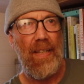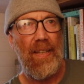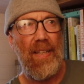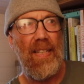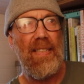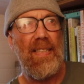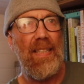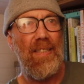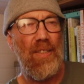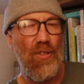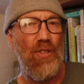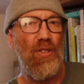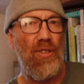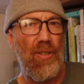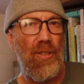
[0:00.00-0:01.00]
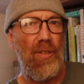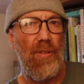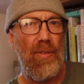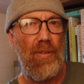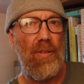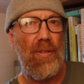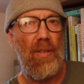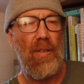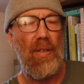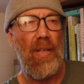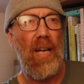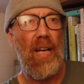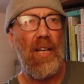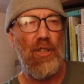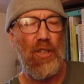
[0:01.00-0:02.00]
this isn't
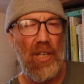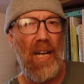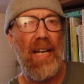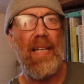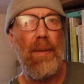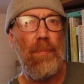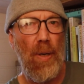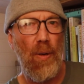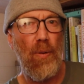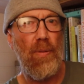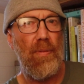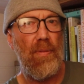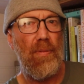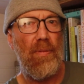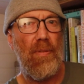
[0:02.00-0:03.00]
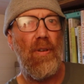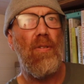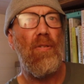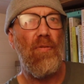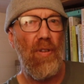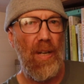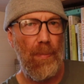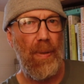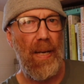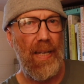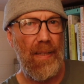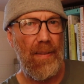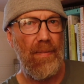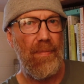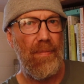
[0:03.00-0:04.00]
a shiny boat repaint.